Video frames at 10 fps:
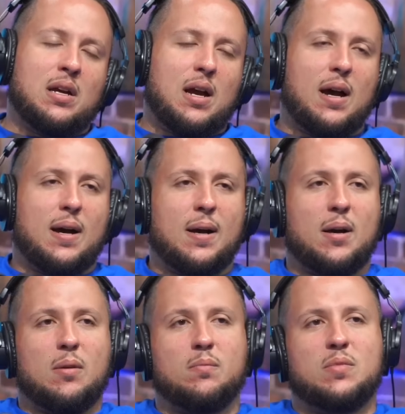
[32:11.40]

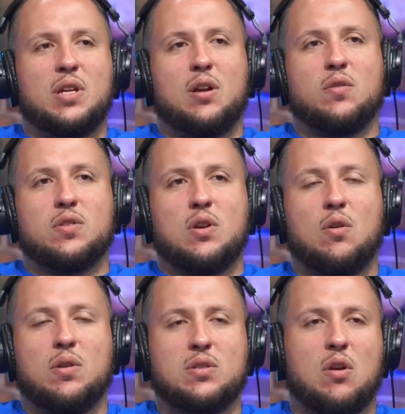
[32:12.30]

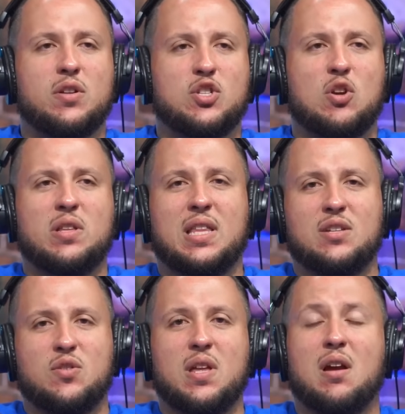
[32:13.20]
So as long as certain
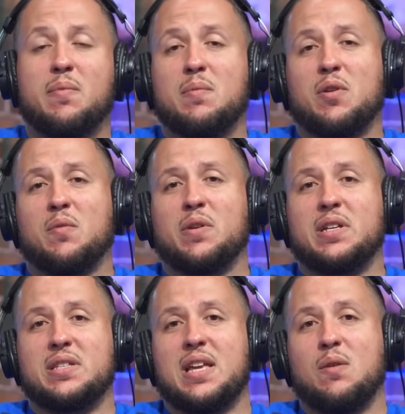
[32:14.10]
things are there, people can
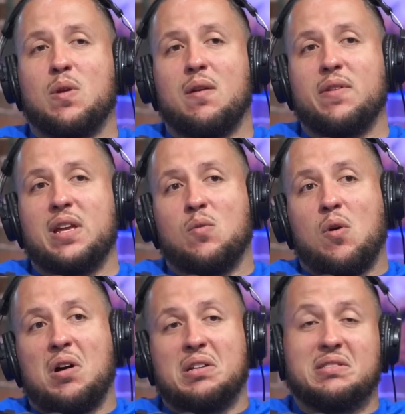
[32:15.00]
really say whatever they
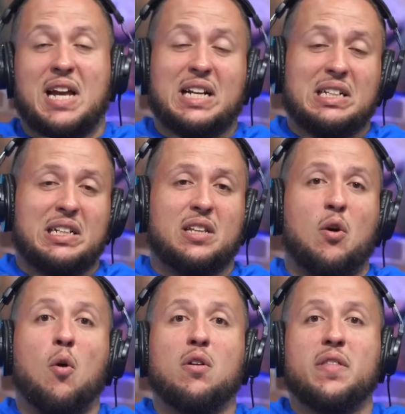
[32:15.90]
want, technically in
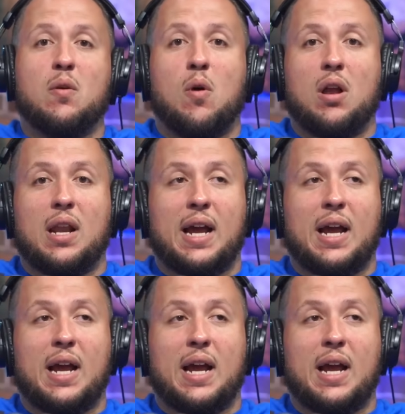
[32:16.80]
the order they want.